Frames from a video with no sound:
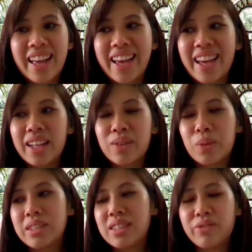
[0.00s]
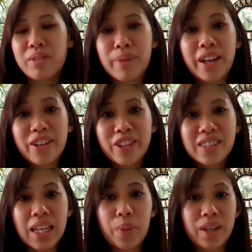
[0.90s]
And what's even better
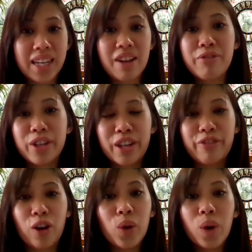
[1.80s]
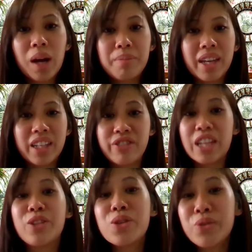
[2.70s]
is that when they come for their follow-up, and if
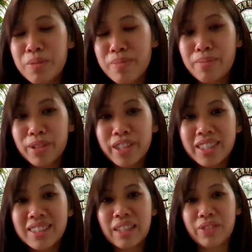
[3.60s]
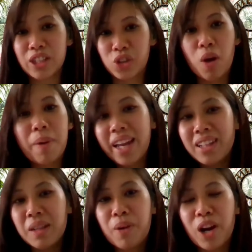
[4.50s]
they do remember us, if they drop by
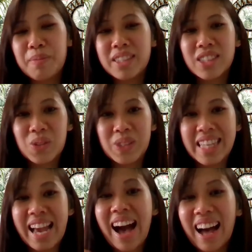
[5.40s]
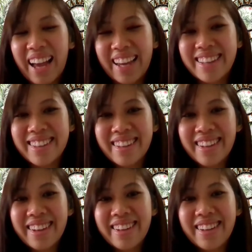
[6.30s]
the department just to say hi,
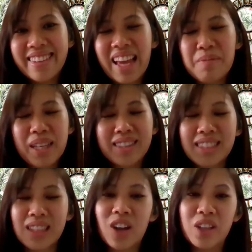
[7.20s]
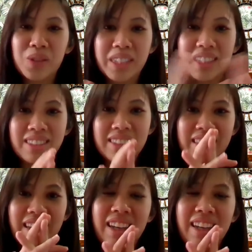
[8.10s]
that means a lot to us.